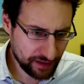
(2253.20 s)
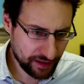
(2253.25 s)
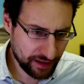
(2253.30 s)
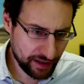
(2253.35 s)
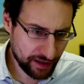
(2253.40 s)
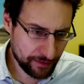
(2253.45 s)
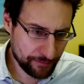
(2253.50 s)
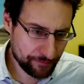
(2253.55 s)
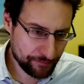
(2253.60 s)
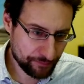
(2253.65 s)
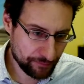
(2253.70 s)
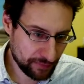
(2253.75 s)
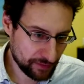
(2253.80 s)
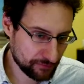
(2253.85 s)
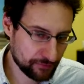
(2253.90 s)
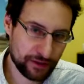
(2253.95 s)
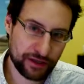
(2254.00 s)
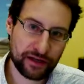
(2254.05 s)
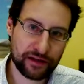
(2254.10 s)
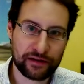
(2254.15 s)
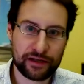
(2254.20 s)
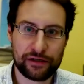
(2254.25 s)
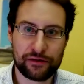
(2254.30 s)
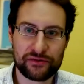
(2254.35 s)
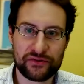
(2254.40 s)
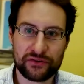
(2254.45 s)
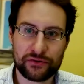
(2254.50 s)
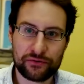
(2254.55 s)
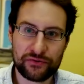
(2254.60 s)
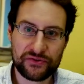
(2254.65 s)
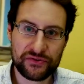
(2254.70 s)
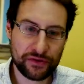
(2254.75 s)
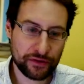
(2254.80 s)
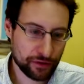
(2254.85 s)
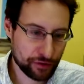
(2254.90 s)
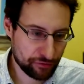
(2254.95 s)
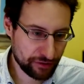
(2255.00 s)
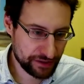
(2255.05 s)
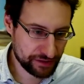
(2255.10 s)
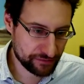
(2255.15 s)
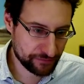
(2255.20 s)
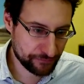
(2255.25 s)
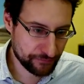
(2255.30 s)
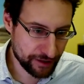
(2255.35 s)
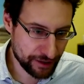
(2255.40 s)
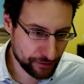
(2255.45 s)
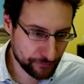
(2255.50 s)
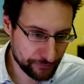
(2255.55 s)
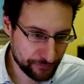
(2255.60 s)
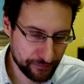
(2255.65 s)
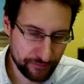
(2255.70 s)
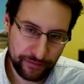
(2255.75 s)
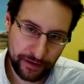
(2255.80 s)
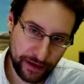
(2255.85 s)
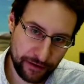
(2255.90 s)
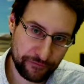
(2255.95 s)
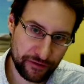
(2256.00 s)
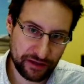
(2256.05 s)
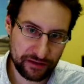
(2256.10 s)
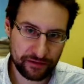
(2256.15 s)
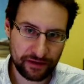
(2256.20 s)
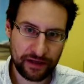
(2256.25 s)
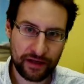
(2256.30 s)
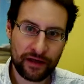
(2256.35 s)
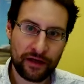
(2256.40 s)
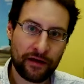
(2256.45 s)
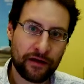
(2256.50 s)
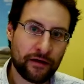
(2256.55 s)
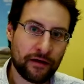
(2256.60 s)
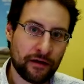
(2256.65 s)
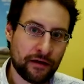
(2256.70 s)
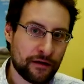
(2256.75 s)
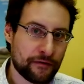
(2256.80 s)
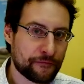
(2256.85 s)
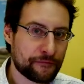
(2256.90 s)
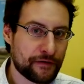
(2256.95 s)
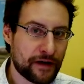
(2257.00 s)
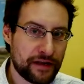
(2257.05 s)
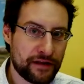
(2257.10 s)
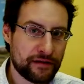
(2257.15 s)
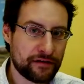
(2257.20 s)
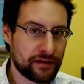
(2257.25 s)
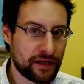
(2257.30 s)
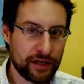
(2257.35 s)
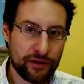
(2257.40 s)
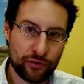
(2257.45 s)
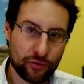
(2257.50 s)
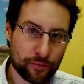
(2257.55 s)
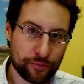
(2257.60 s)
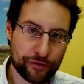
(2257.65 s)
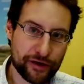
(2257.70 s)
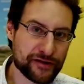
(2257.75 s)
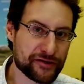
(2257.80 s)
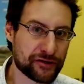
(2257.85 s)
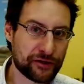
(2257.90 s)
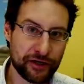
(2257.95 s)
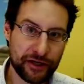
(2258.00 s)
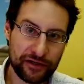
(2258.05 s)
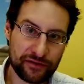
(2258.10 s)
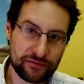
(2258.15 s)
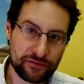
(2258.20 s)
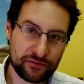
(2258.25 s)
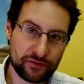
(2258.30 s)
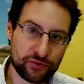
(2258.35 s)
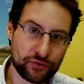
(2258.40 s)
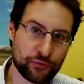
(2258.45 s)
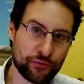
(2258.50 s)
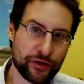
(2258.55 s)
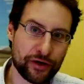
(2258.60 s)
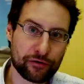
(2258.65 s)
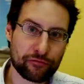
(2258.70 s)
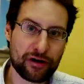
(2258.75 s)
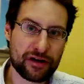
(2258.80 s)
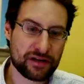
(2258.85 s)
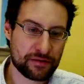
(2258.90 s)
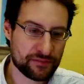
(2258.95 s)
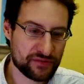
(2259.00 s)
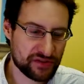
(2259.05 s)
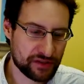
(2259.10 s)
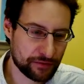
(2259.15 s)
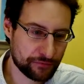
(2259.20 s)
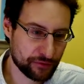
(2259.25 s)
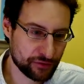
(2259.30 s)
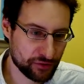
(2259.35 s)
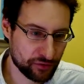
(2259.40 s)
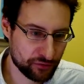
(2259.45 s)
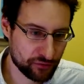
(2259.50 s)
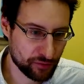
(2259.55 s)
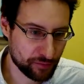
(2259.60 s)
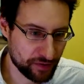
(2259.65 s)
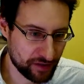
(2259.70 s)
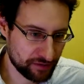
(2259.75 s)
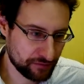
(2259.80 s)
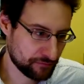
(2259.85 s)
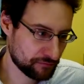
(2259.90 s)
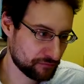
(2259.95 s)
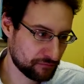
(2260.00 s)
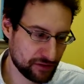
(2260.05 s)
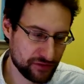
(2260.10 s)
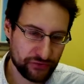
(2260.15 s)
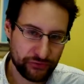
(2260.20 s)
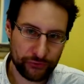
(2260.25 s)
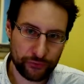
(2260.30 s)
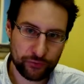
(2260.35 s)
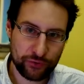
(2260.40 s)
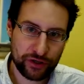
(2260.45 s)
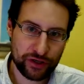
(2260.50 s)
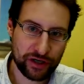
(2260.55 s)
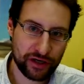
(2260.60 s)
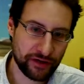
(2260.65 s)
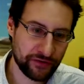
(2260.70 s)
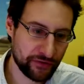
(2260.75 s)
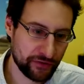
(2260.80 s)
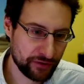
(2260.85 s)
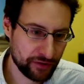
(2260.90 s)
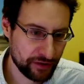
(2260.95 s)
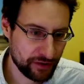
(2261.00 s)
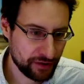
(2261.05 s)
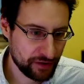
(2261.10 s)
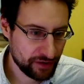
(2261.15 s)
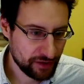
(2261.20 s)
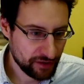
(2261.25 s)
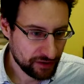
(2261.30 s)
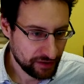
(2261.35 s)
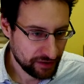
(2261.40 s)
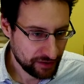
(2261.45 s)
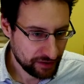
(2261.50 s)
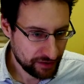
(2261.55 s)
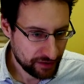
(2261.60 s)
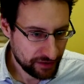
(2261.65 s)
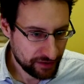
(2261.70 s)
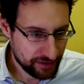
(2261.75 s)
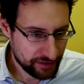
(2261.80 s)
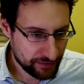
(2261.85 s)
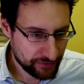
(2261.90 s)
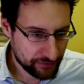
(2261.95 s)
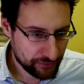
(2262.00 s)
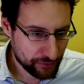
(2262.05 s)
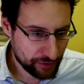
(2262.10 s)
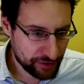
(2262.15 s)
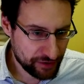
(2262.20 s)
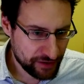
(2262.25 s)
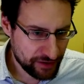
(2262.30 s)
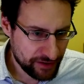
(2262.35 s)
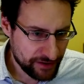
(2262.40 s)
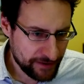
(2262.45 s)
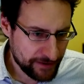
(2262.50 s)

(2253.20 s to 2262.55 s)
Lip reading: yeah, I can also do it the creative way of having fun and no pressure and do your random stuff on YouTube and with you guys and so on.